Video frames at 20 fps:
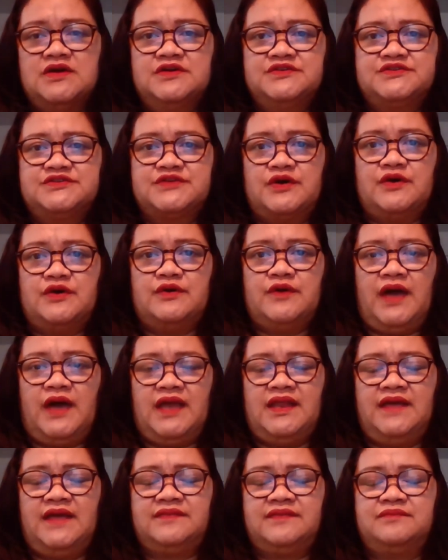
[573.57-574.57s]
So I
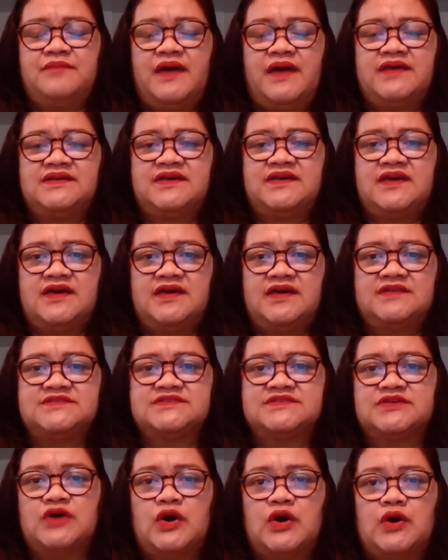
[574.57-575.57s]
let my kids
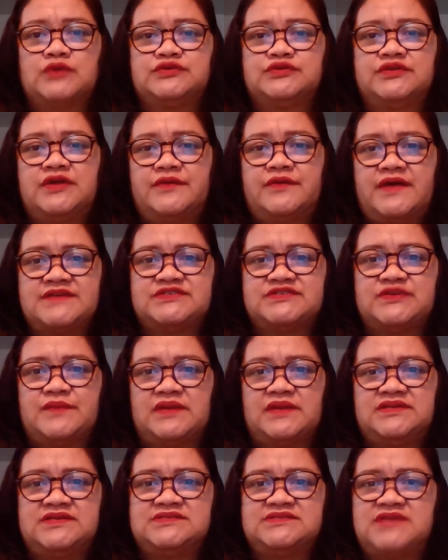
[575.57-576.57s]
go to the restroom
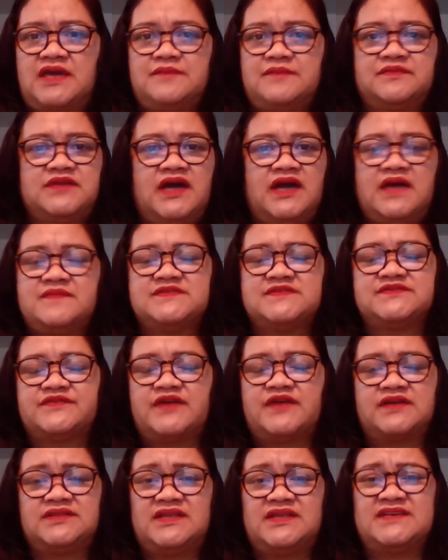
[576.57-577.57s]
at the same times for
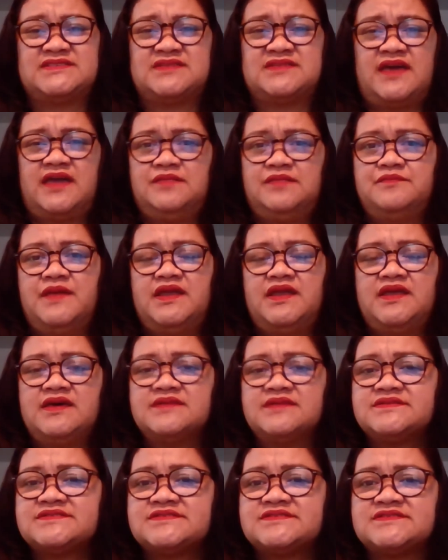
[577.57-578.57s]
at least 8
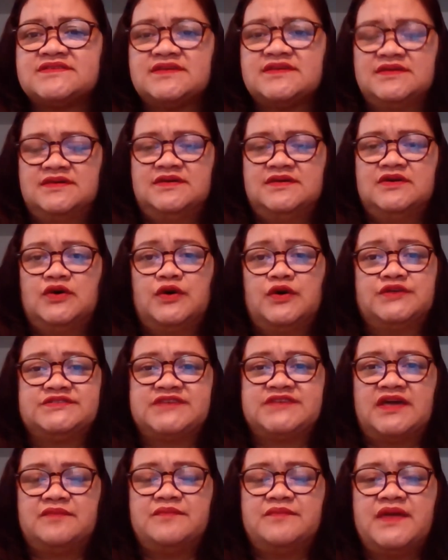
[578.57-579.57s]
minutes or
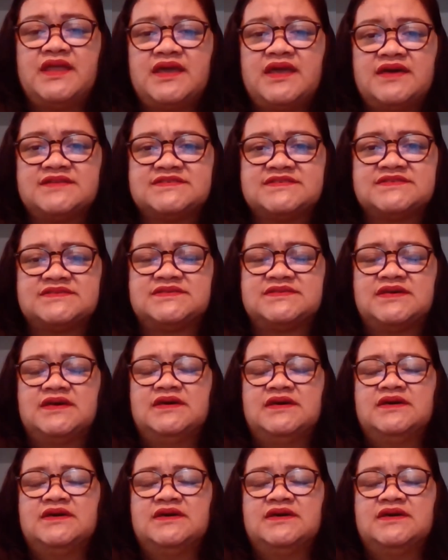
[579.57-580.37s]
10 minutes,